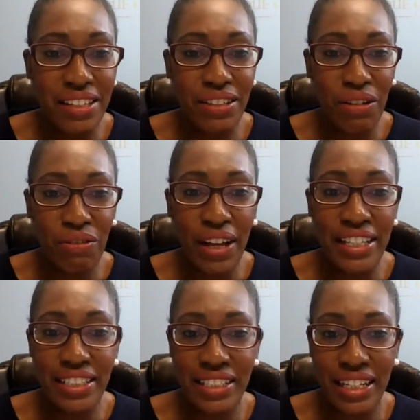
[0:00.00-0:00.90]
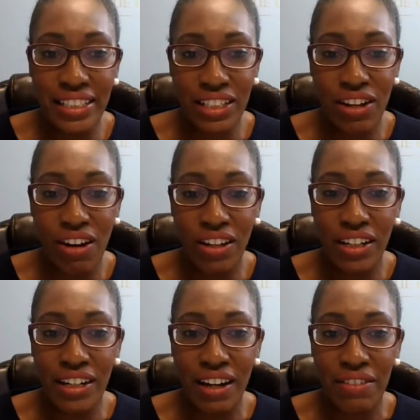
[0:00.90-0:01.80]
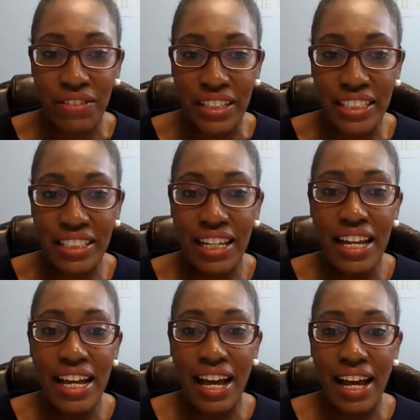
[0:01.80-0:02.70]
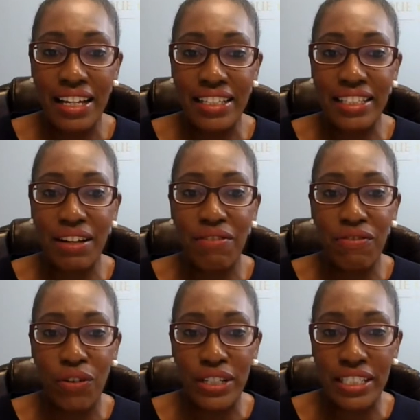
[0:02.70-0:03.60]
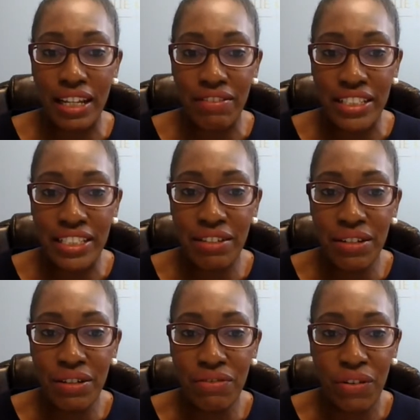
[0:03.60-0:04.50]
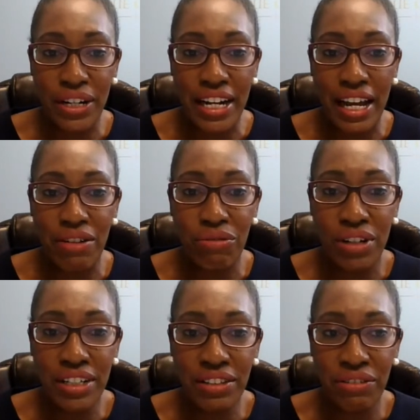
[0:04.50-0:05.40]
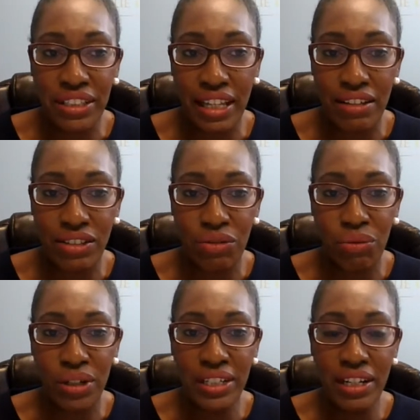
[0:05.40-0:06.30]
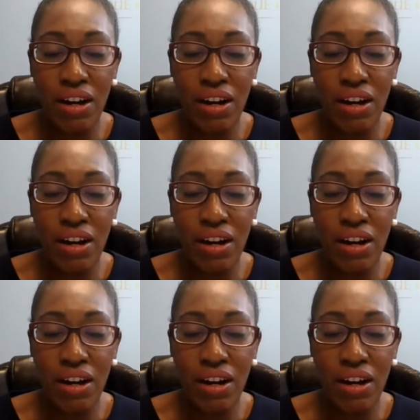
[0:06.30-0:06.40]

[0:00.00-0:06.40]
don't hesitate to call our office at 470-491-3001